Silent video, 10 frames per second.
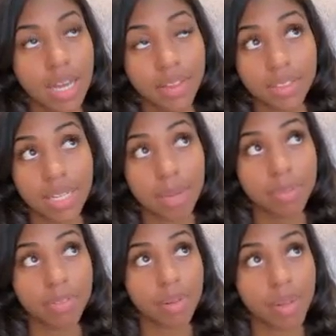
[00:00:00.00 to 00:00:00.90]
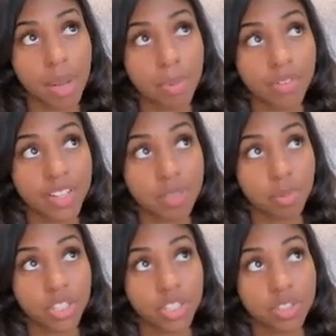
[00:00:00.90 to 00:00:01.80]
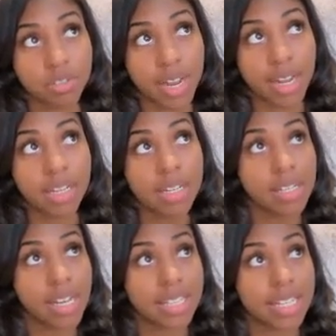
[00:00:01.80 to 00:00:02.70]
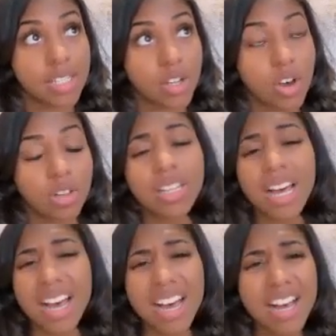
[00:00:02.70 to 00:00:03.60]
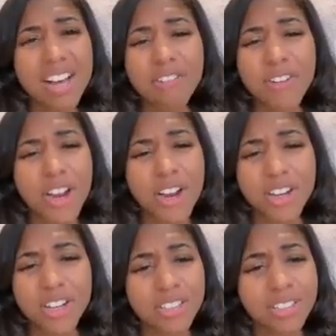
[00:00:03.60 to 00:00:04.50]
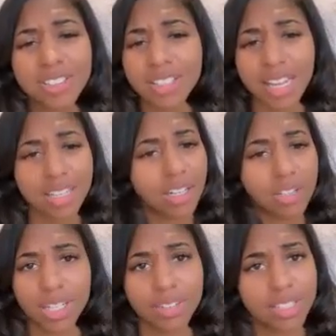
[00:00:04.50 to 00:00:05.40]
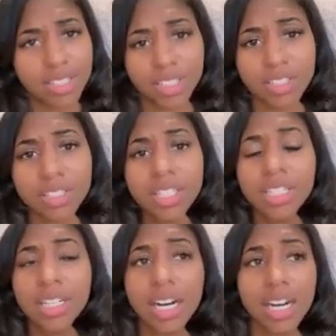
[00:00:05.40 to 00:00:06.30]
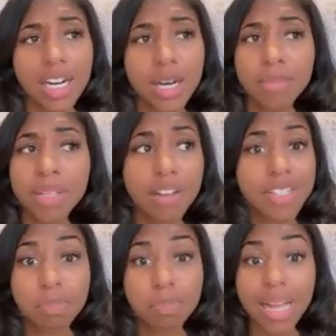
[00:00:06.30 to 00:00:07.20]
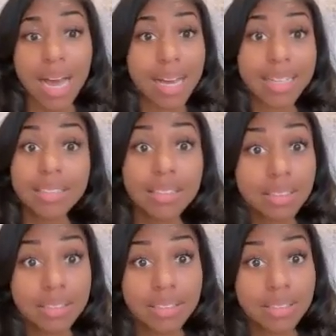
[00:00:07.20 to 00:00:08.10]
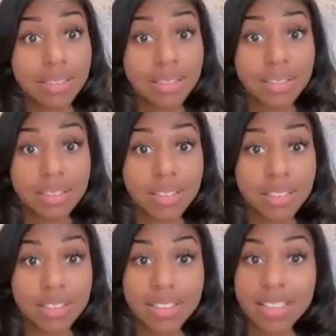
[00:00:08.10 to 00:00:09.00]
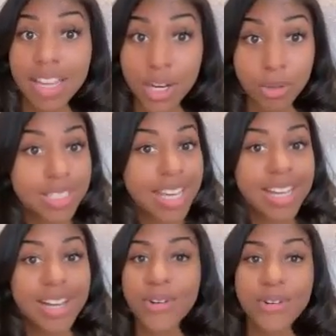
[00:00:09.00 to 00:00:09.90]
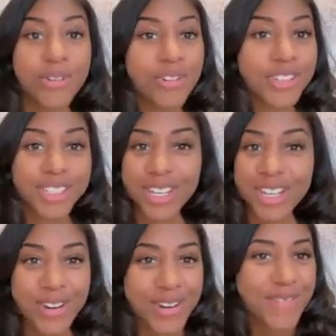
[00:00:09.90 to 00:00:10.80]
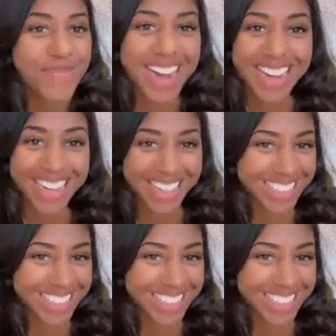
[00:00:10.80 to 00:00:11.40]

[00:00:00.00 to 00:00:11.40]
There's a couple of them, a couple of expressions, right? Like that song, love hurts. Like, no, love doesn't hurt. Love is blind and it'll take over your mind.